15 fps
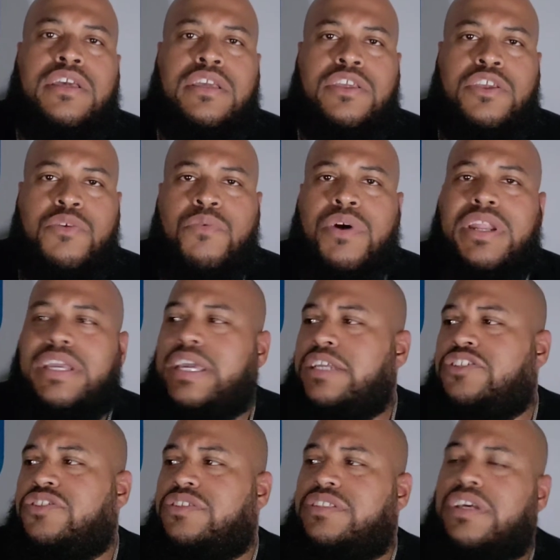you want to
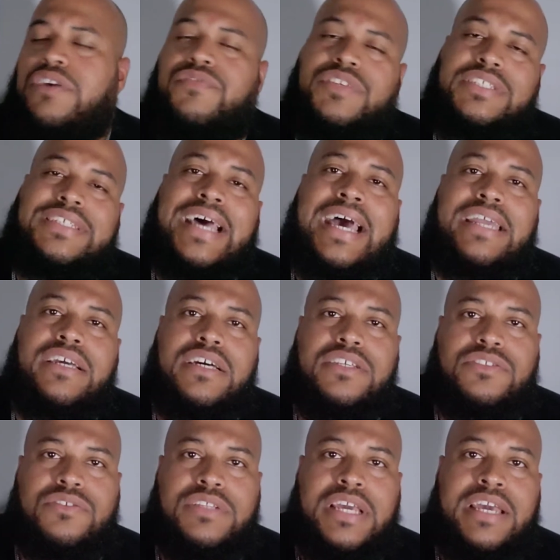get yourself a side
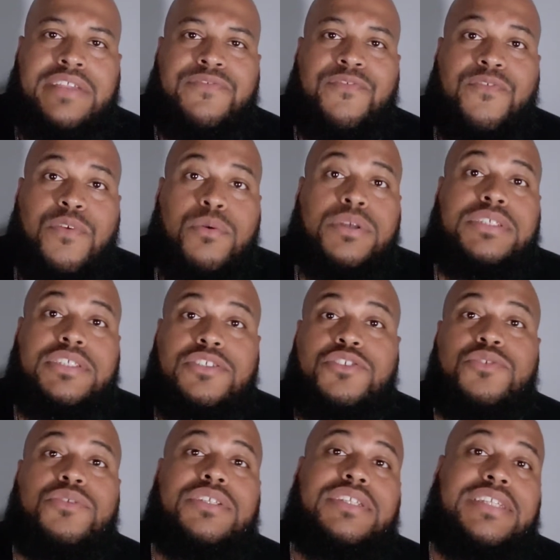hustle that forces
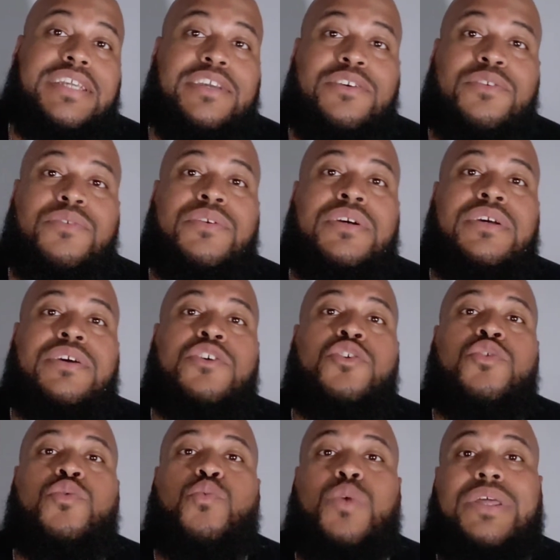you to deal
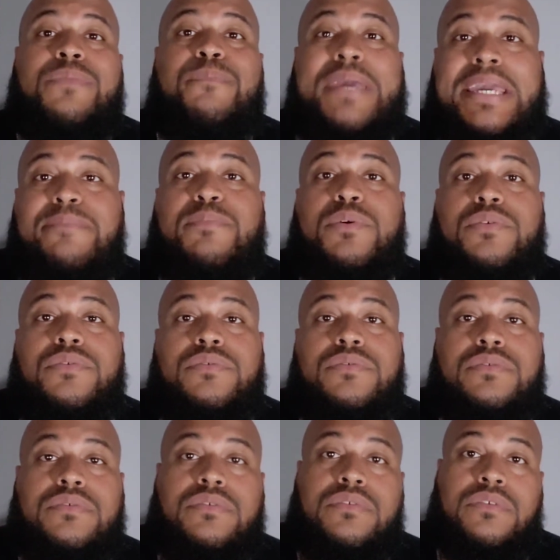with people,
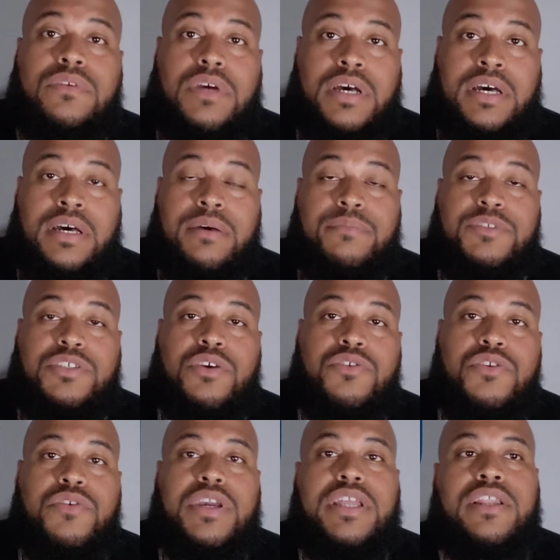so
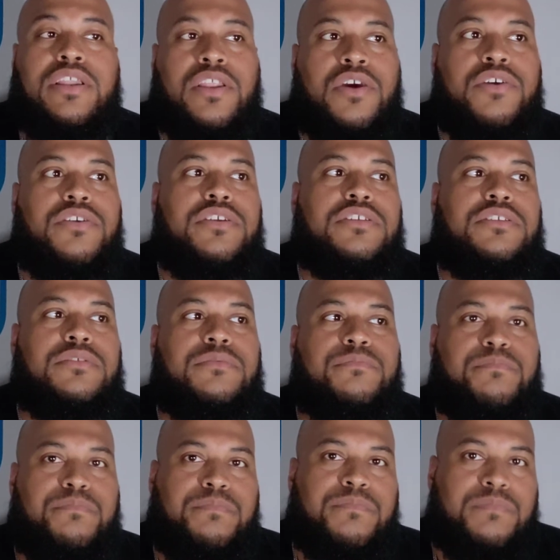you can learn
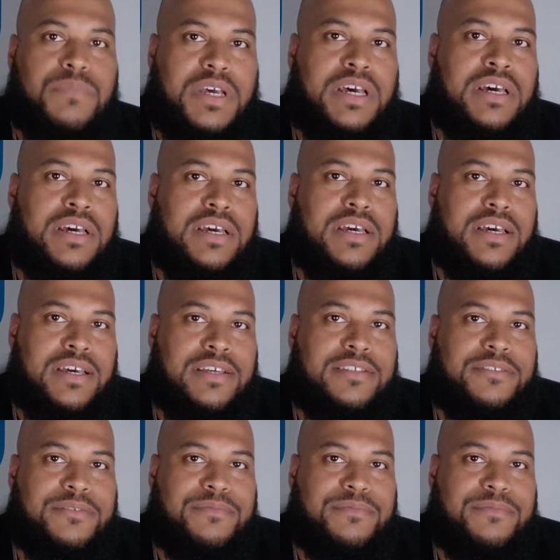a